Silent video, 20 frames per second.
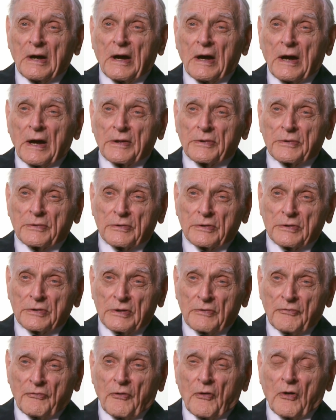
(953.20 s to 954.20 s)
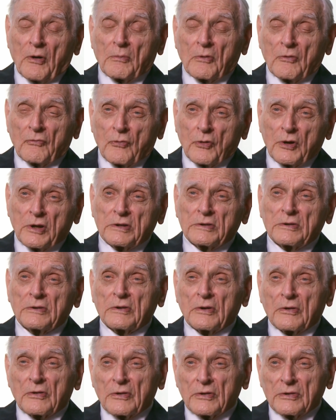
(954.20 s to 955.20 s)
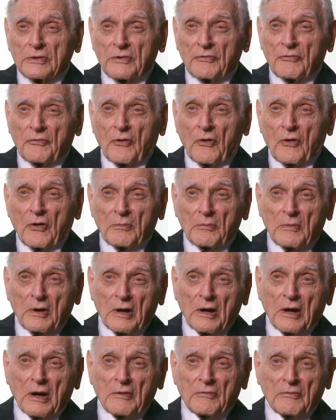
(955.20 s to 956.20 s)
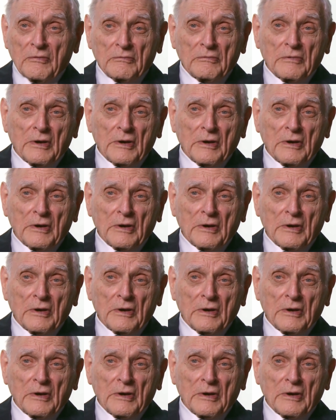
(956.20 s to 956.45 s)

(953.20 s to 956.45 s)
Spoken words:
either in the form of wind or in the form of